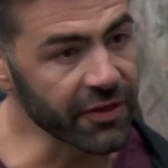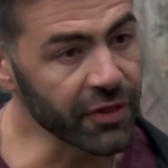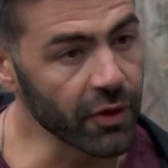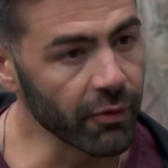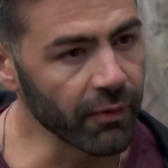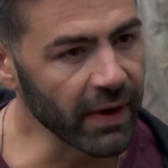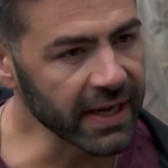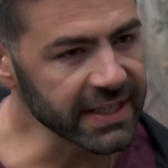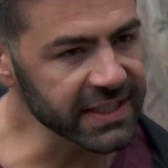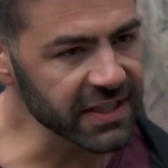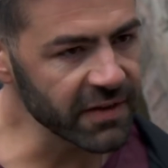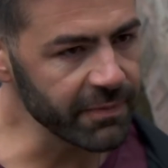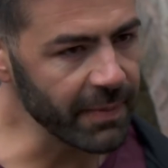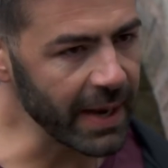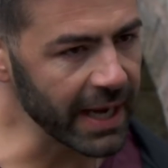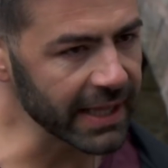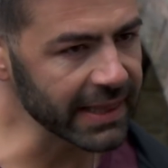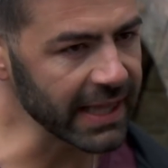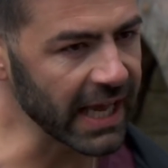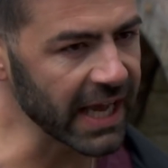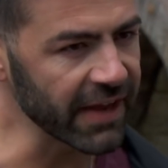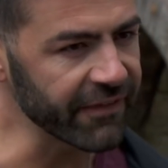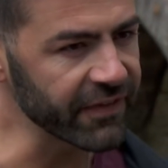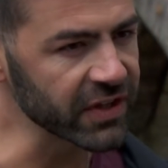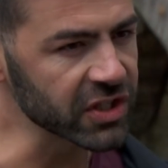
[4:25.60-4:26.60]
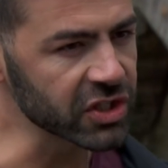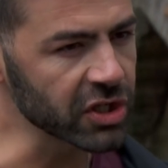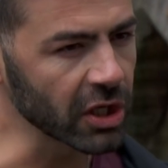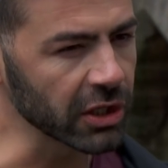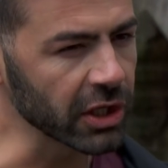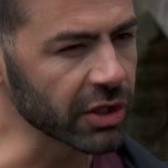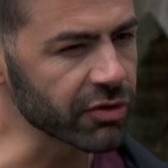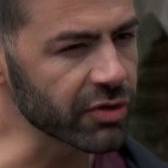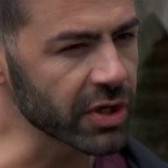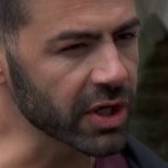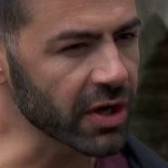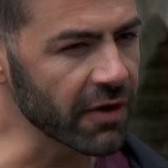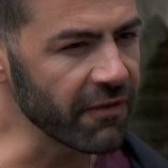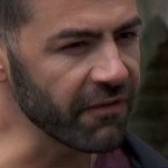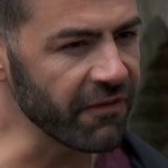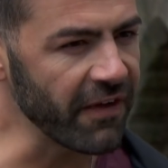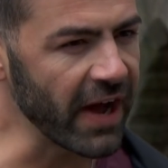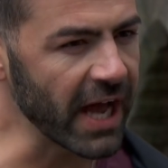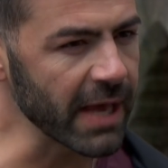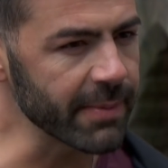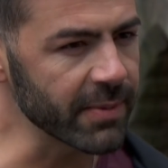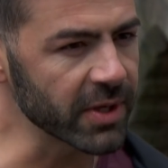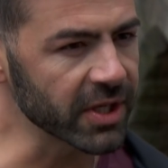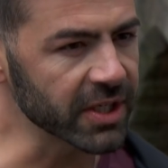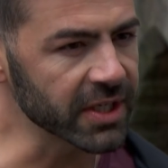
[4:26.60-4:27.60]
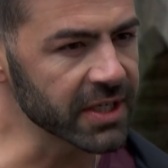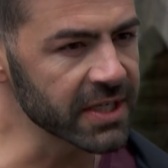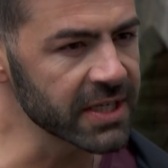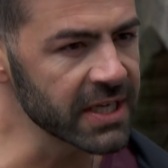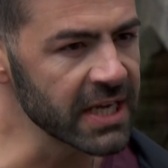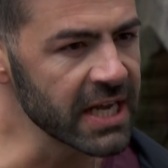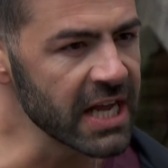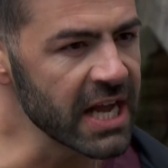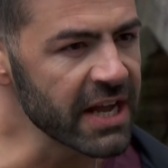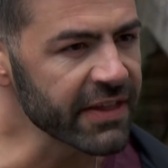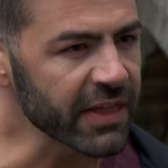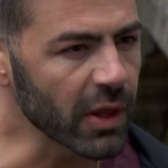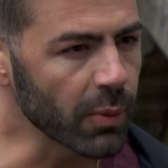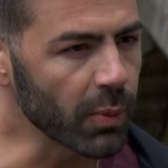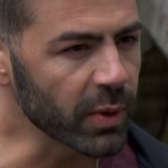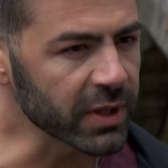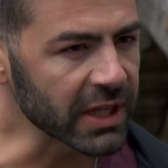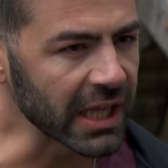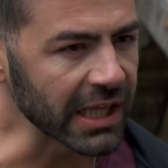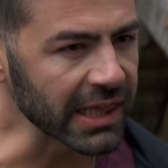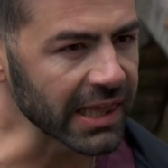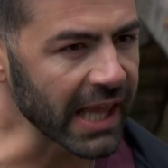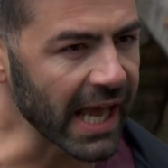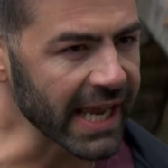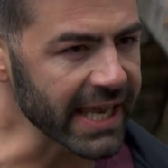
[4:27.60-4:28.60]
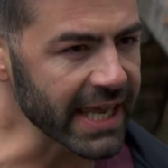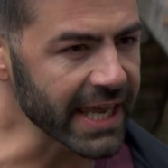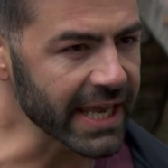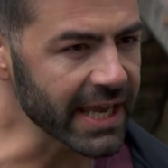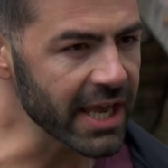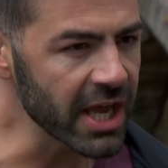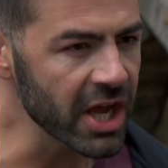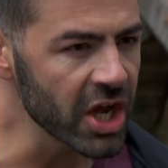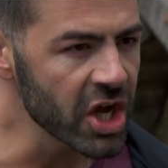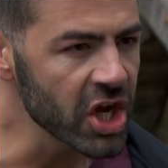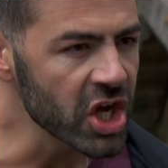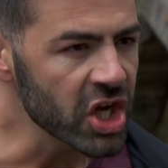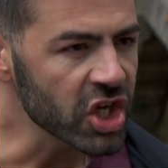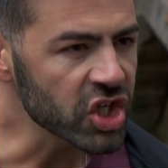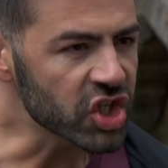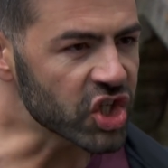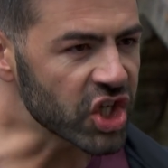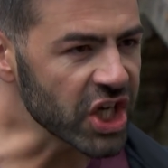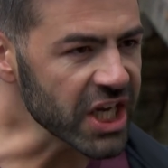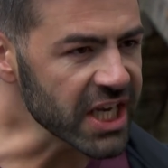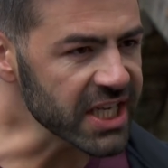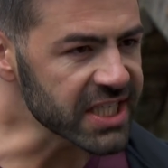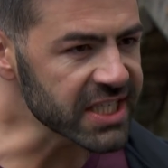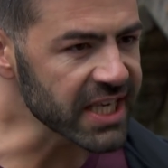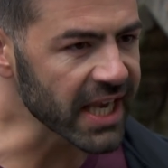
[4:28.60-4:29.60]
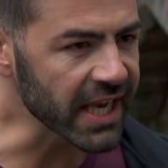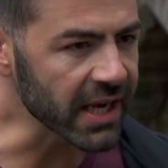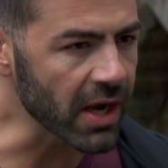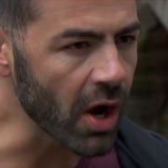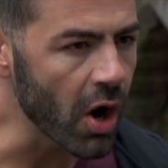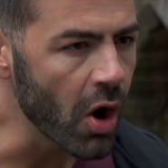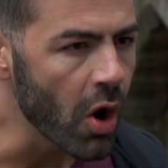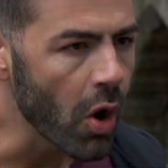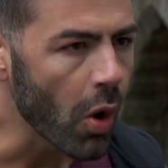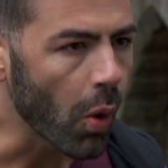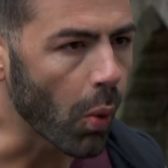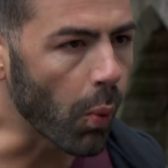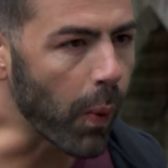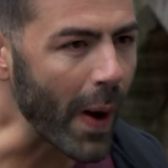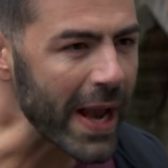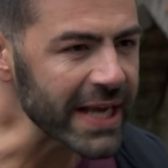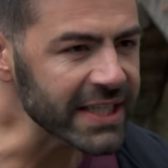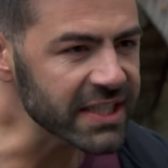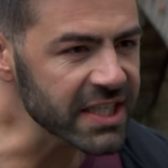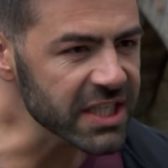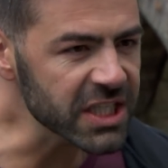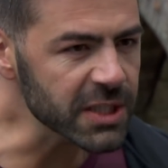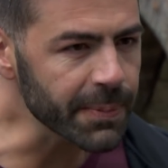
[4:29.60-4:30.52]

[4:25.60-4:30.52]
the rest of my life in solitary confinement than with a lying, cheating, waiter